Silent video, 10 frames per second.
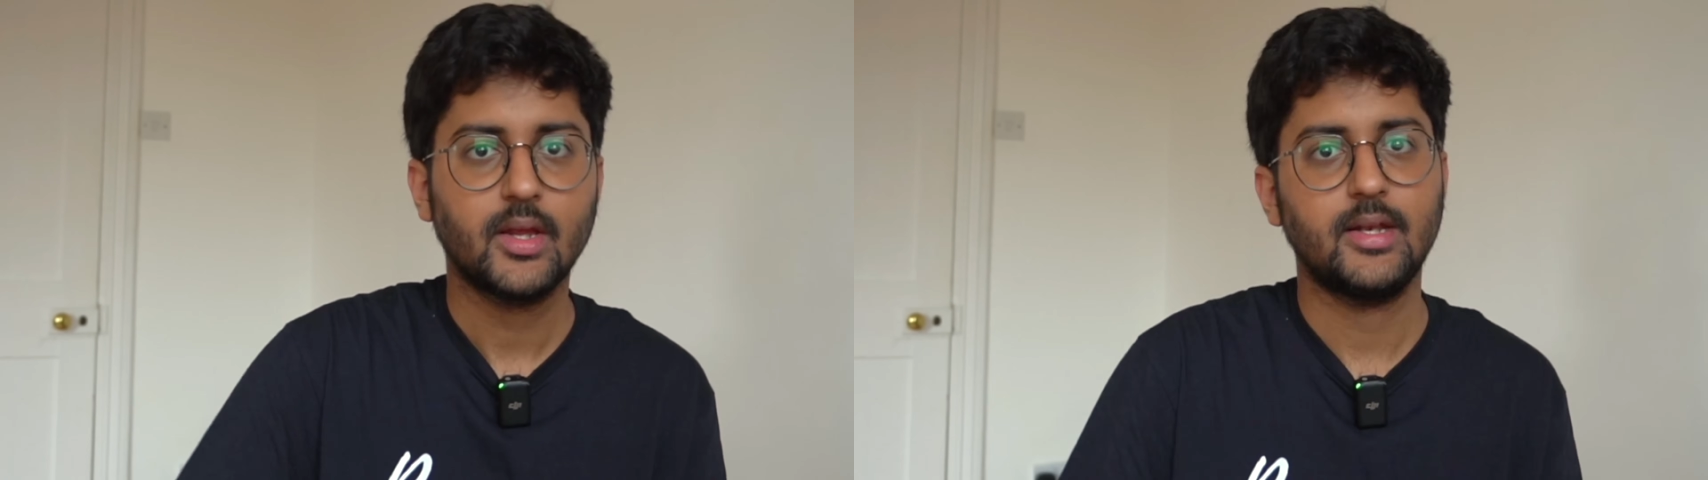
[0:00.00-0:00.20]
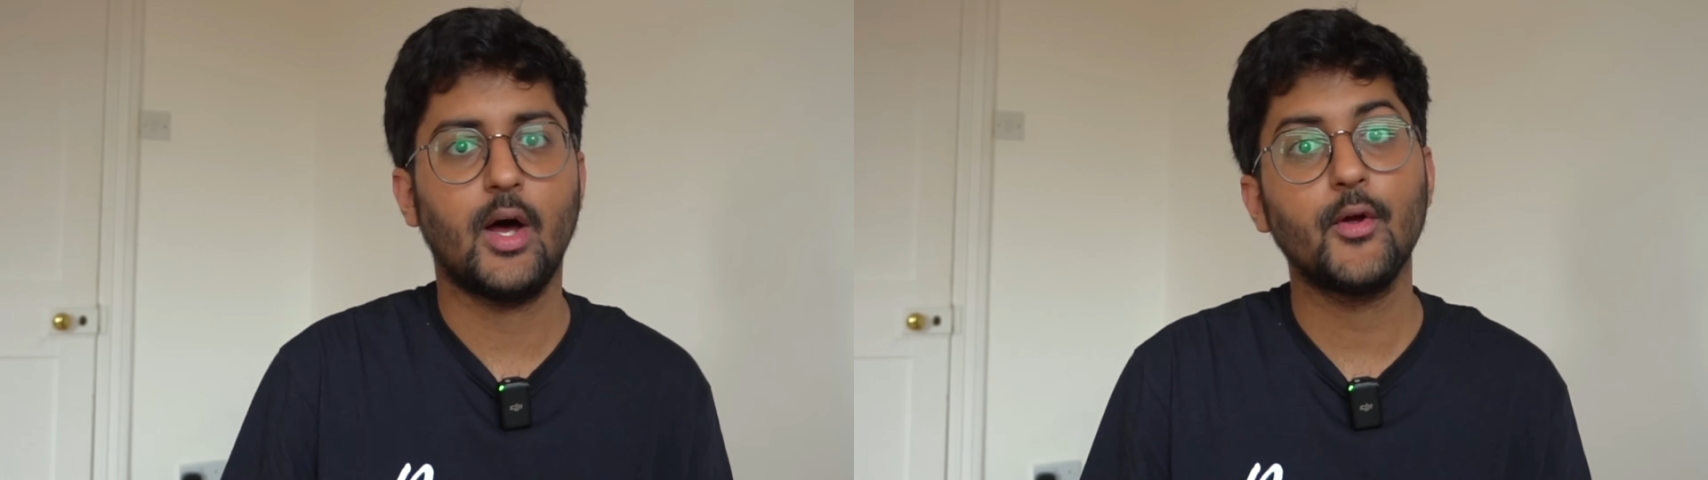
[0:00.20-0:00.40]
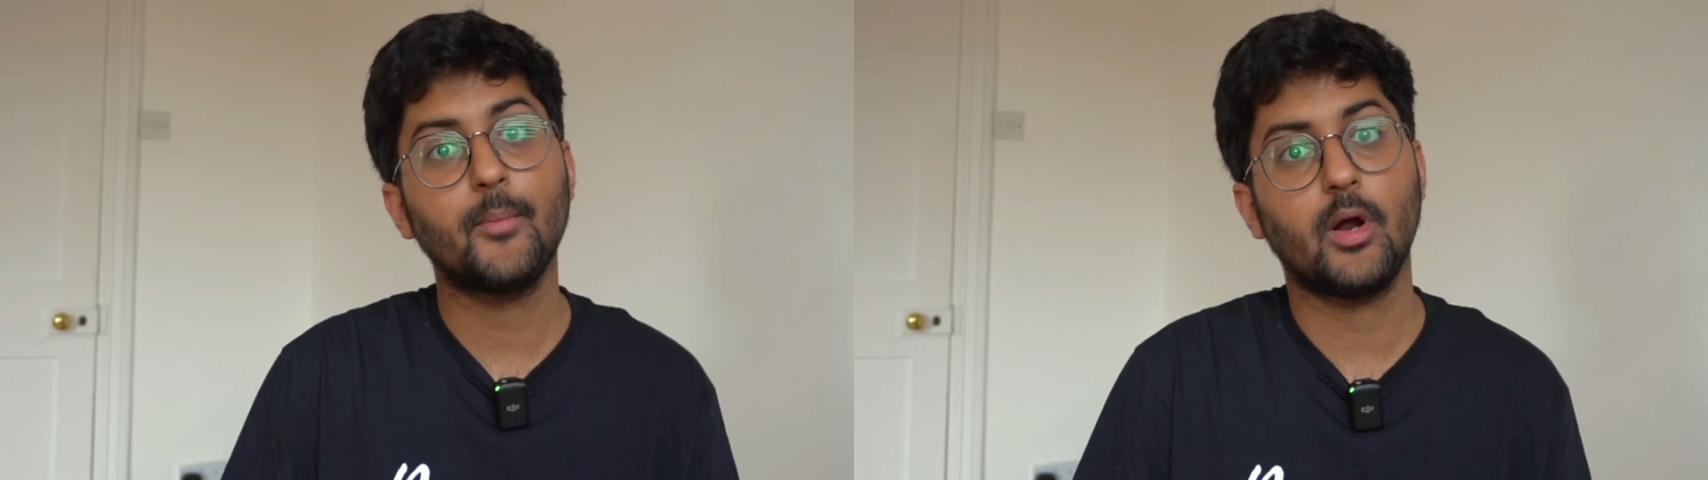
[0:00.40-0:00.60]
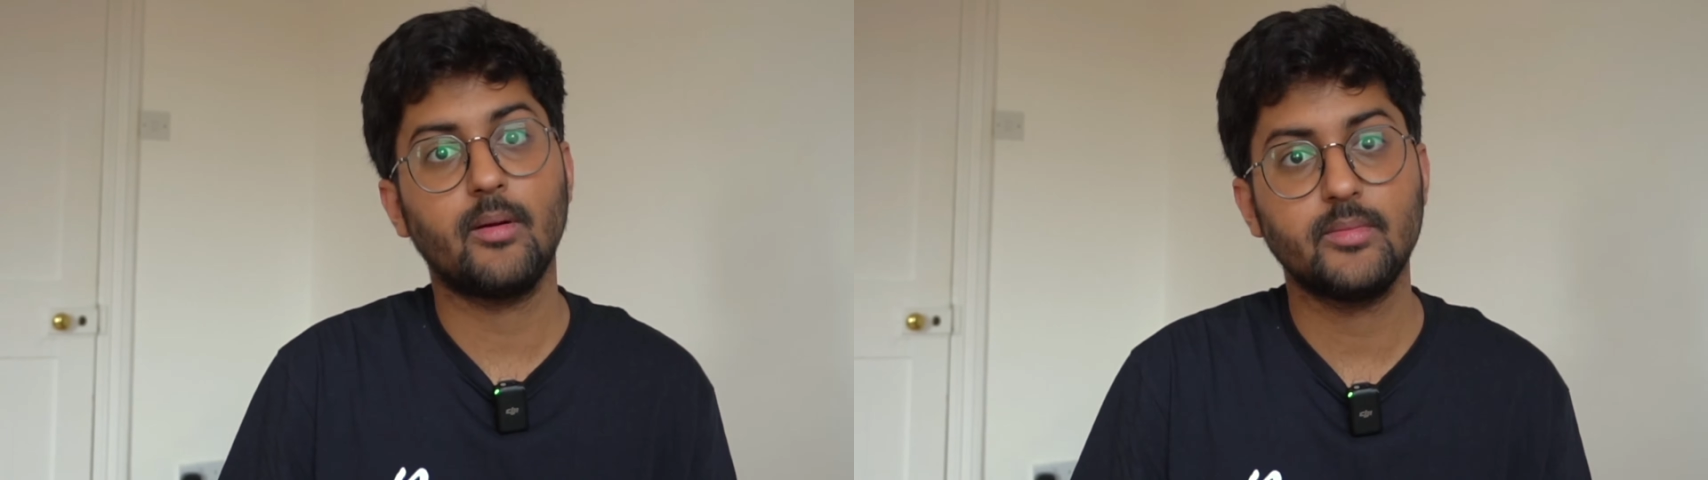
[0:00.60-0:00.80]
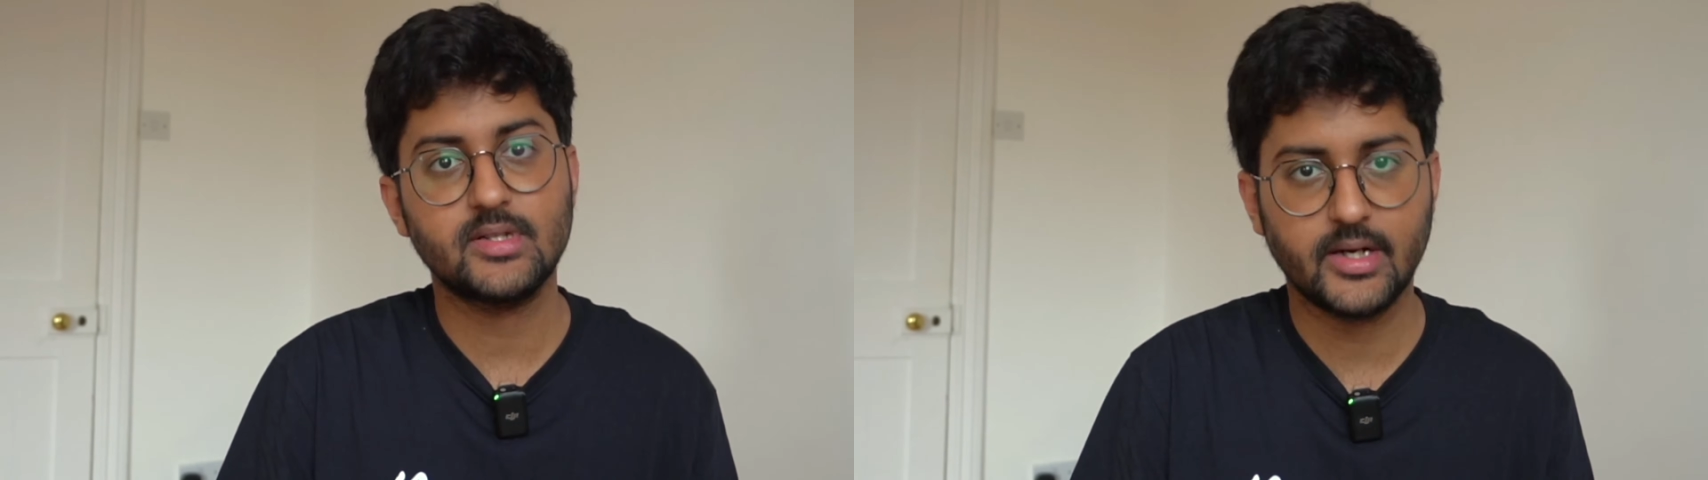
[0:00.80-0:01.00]
now your
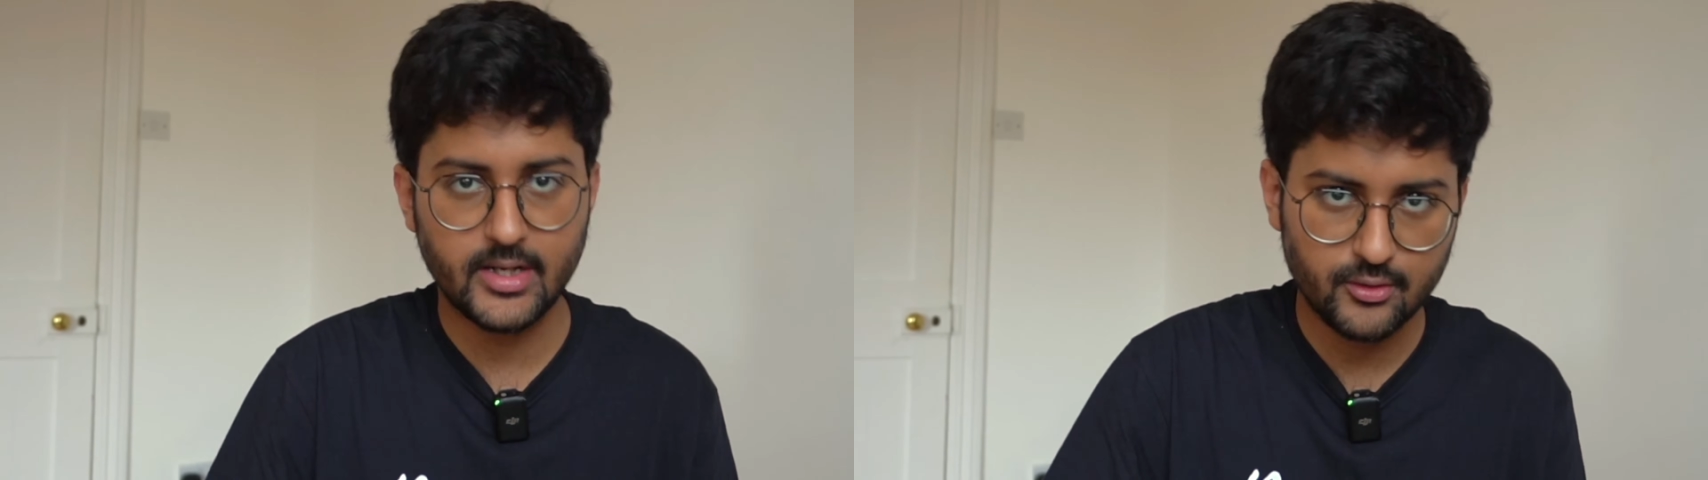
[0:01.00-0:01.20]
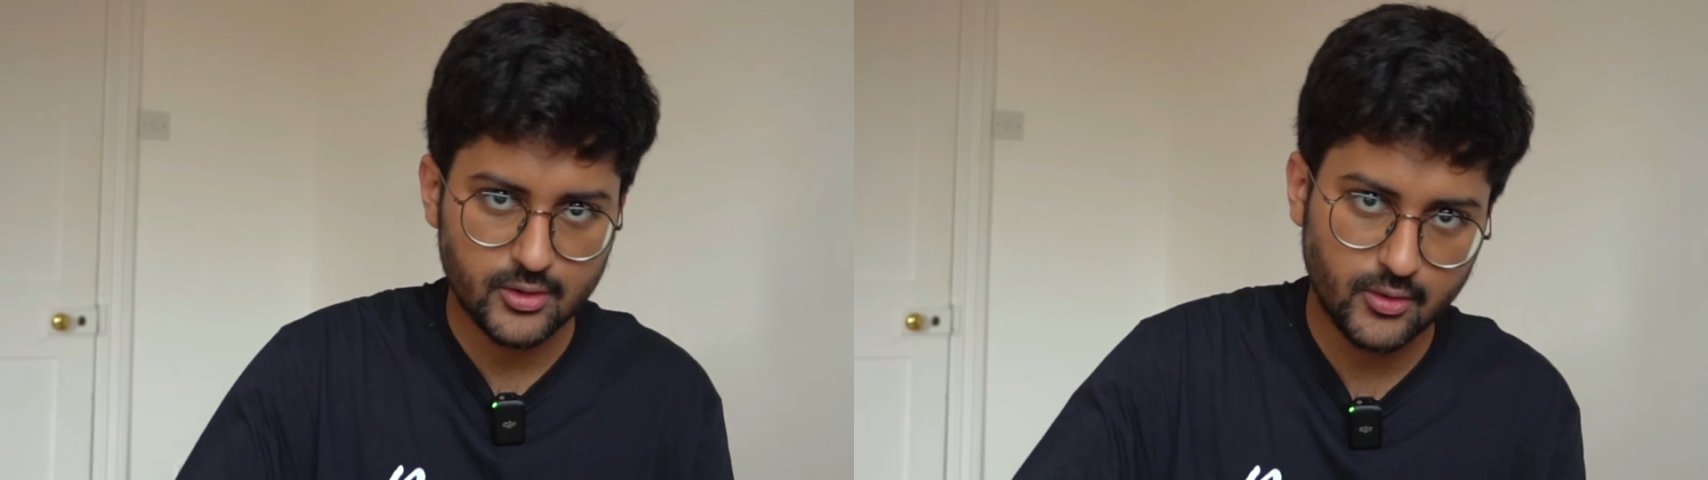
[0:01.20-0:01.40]
problem is reduced